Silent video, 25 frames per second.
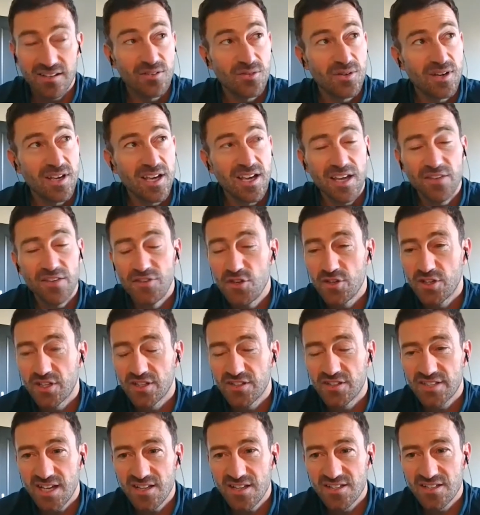if you
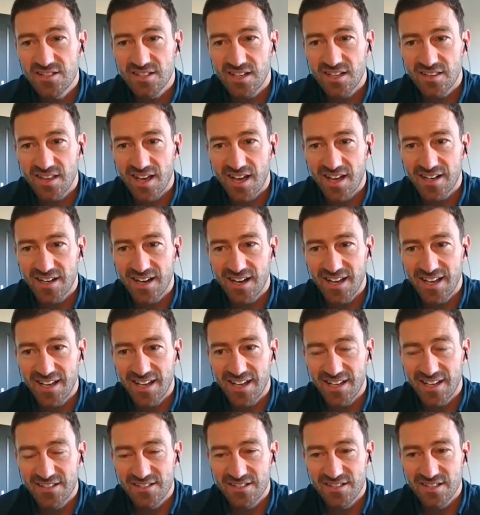condense it, then it
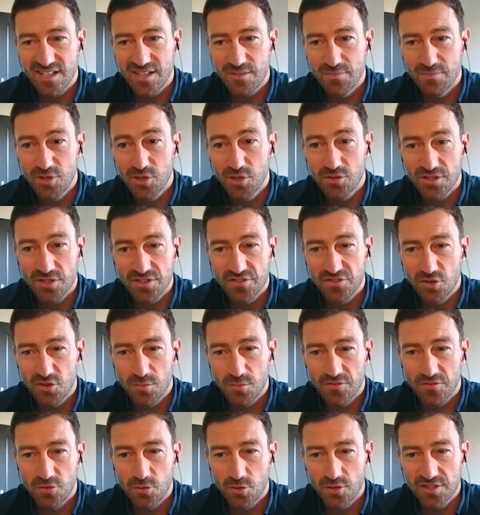is the purest
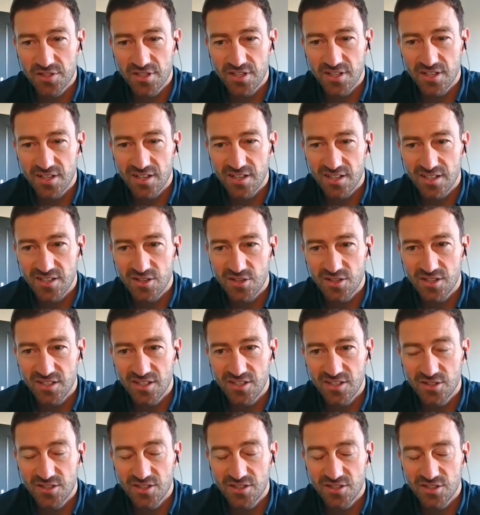form of water
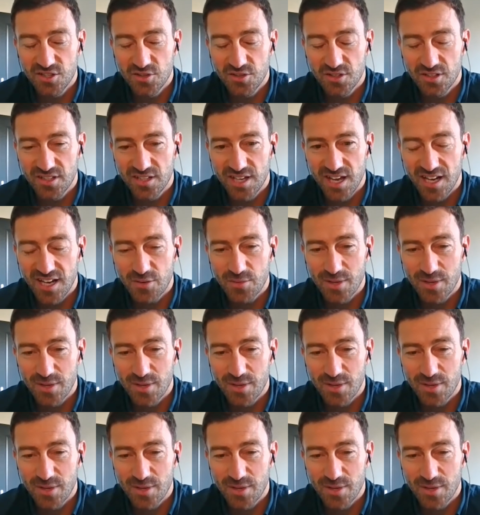you can get.